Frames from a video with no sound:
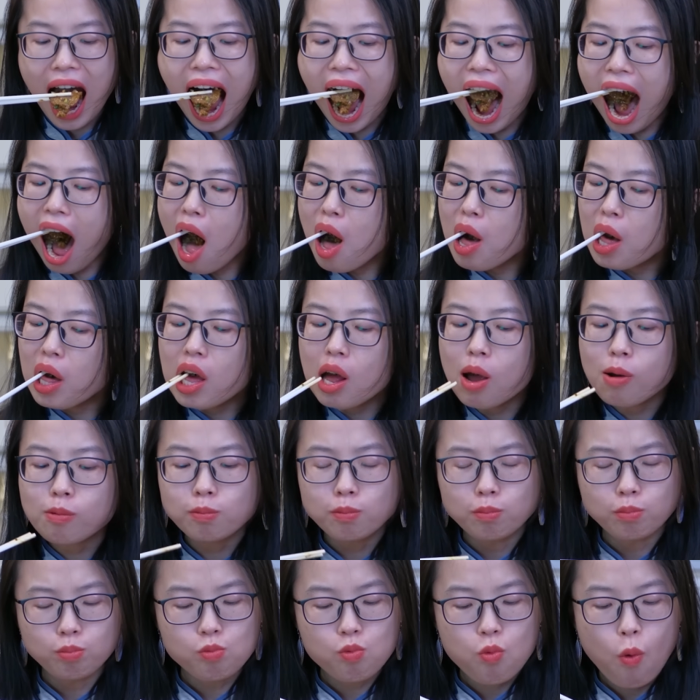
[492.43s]
Go check it
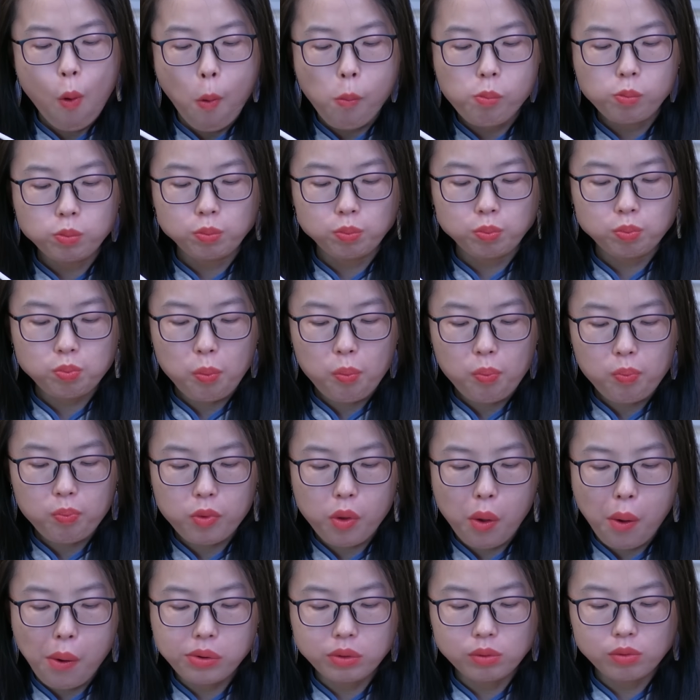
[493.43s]
out. Don't
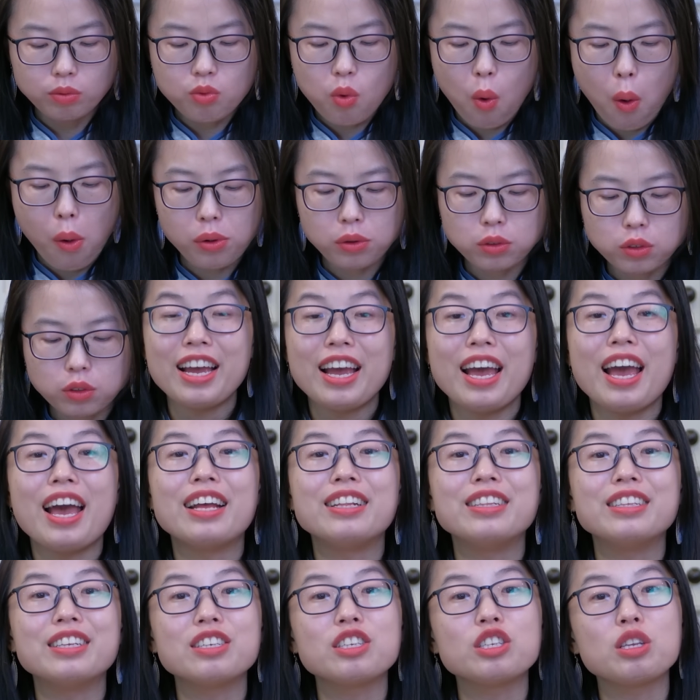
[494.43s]
forget to like
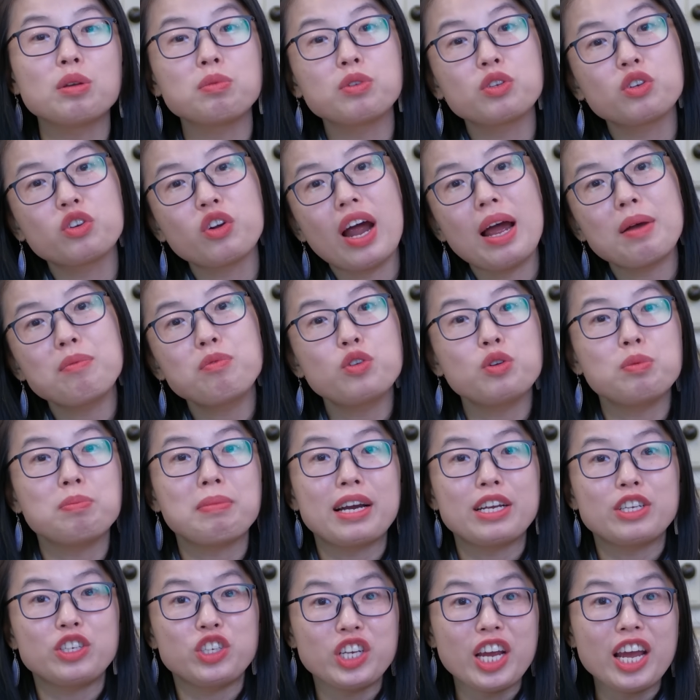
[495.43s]
and subscribe to
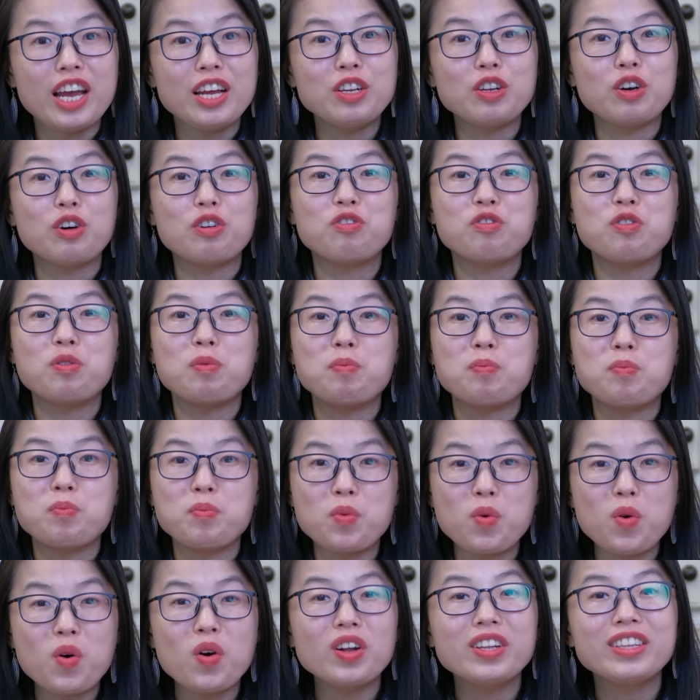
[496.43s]
my channel for
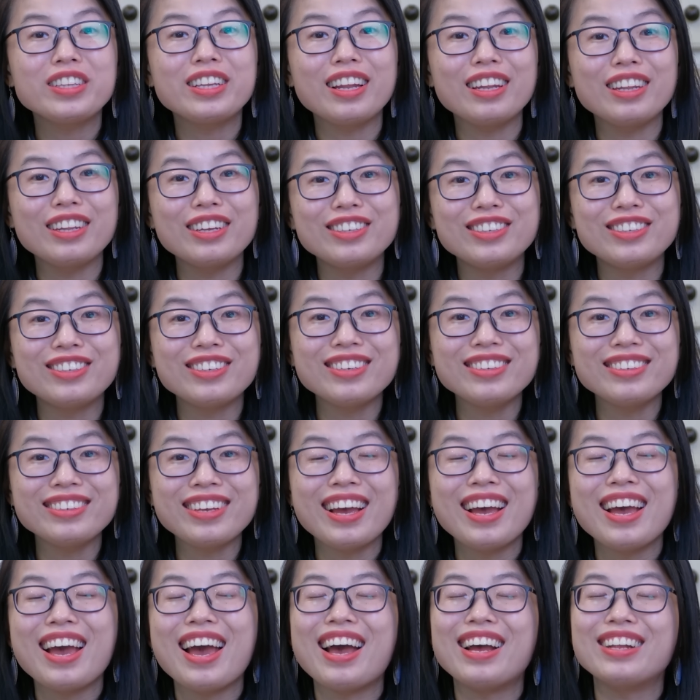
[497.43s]
more delicious
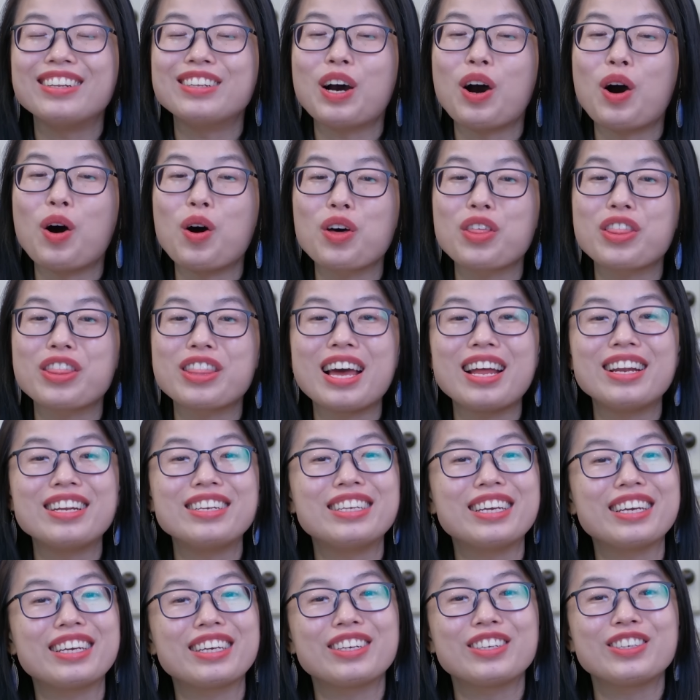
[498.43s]
and
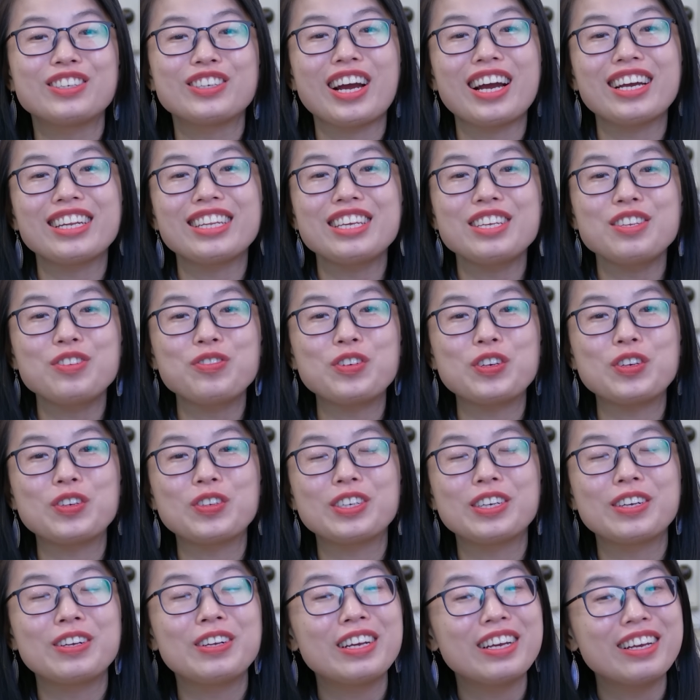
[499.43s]
authentic Chinese food.
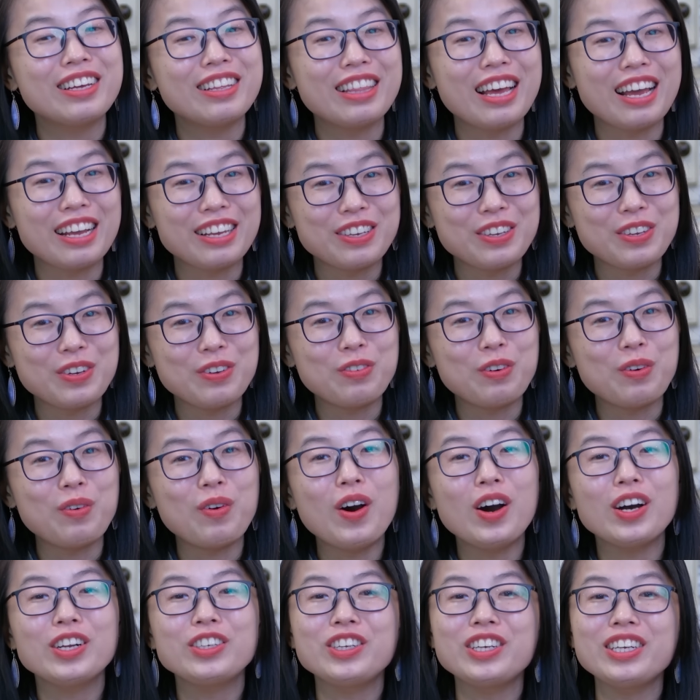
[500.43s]
Thank you for
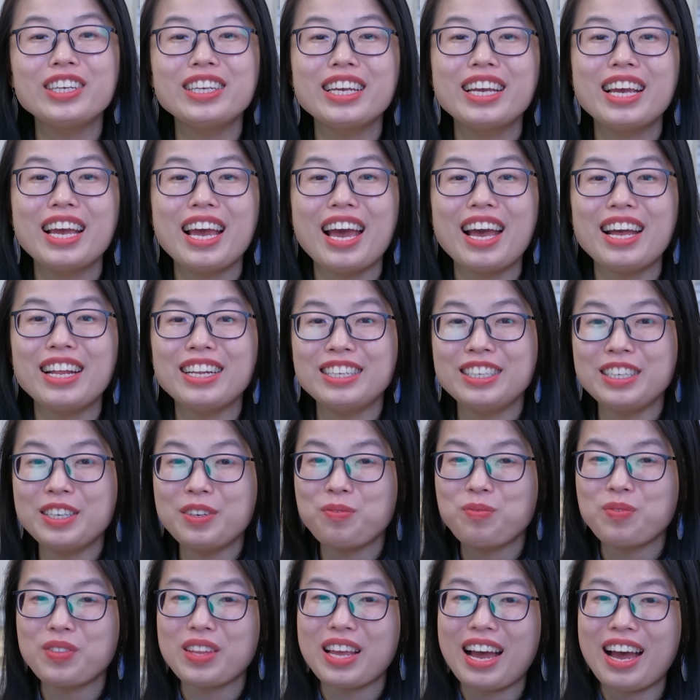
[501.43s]
watching and
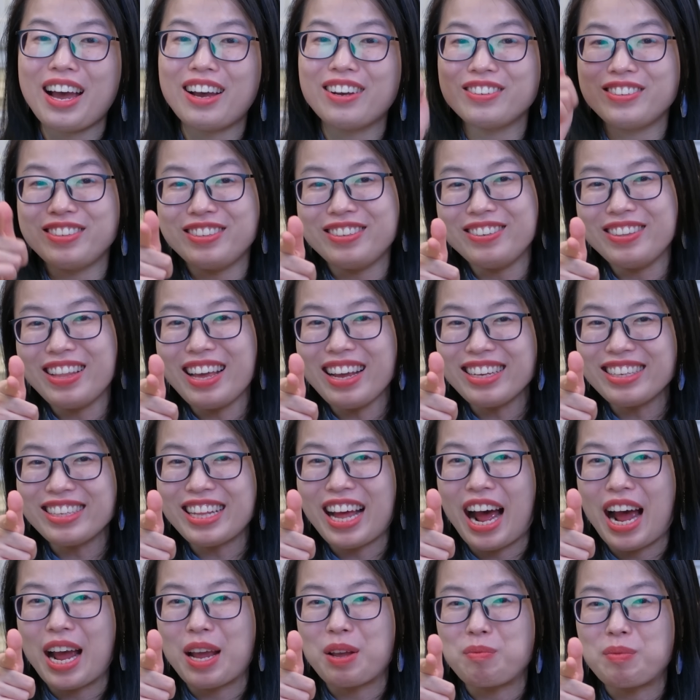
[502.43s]
I'll see you next
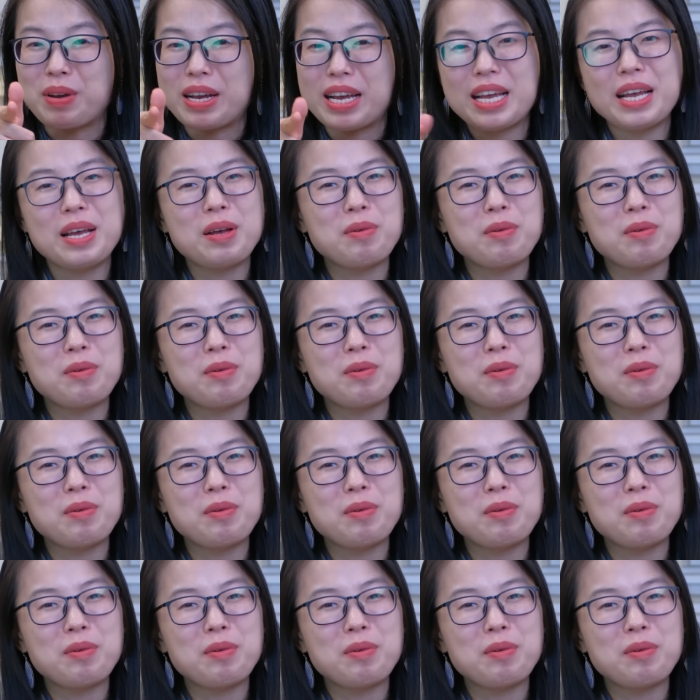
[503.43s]
time.